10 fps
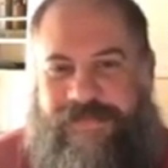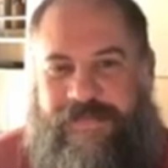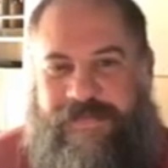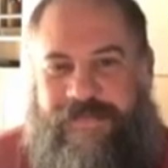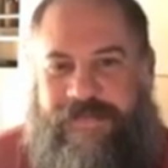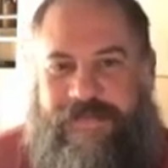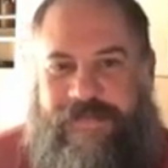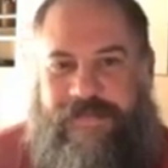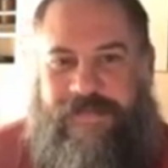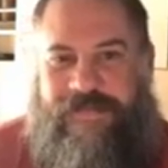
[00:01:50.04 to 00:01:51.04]

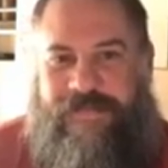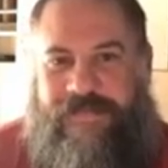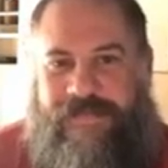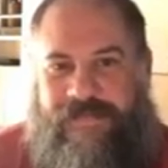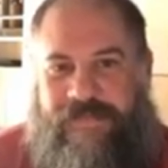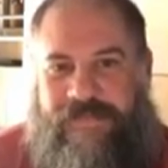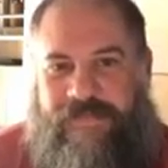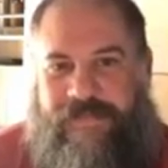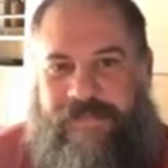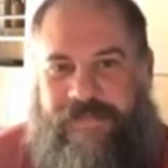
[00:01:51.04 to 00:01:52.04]

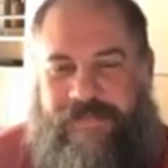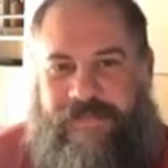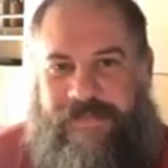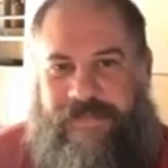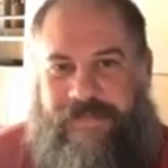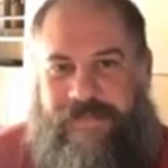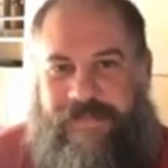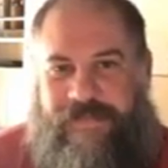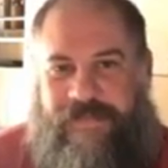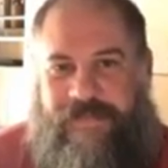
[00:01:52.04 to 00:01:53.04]

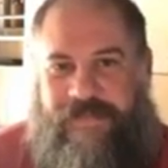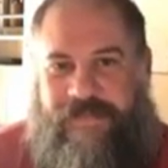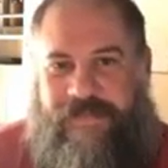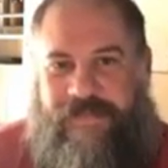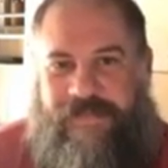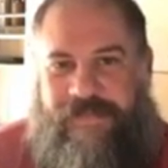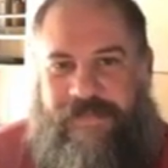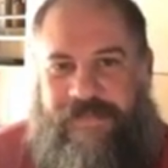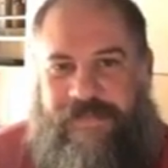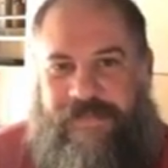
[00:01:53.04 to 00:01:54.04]

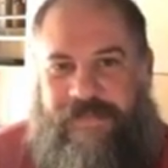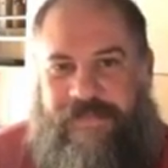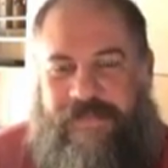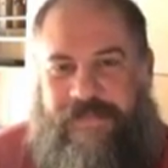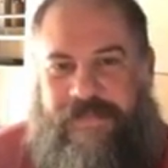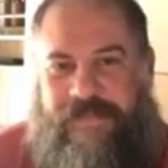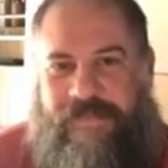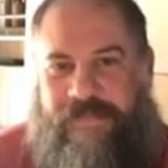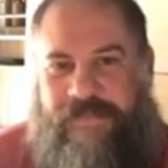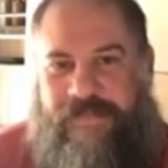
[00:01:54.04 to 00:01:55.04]

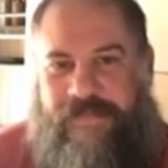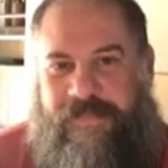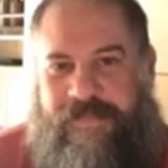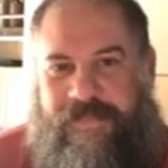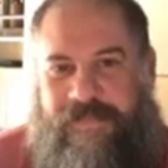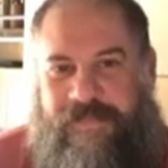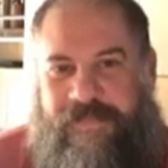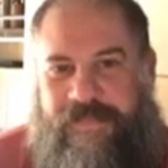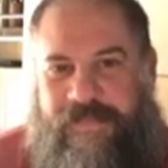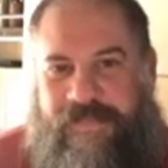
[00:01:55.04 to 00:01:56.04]

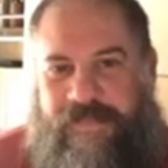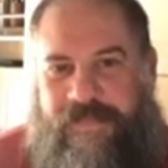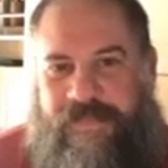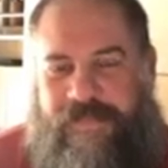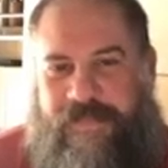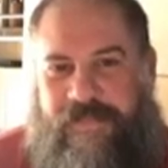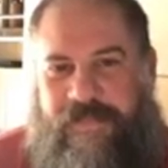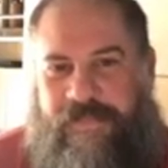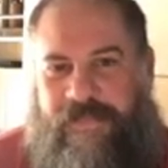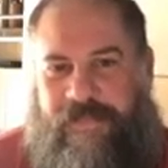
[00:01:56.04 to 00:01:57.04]

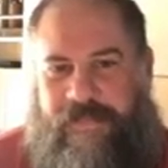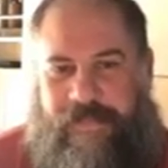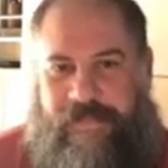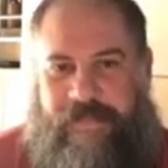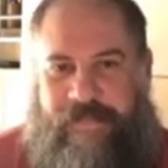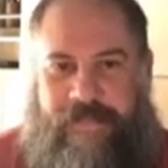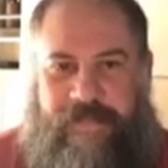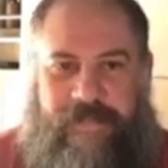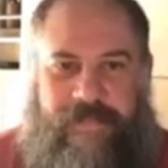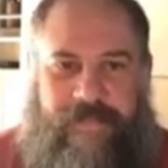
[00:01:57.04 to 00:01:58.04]
[no speech]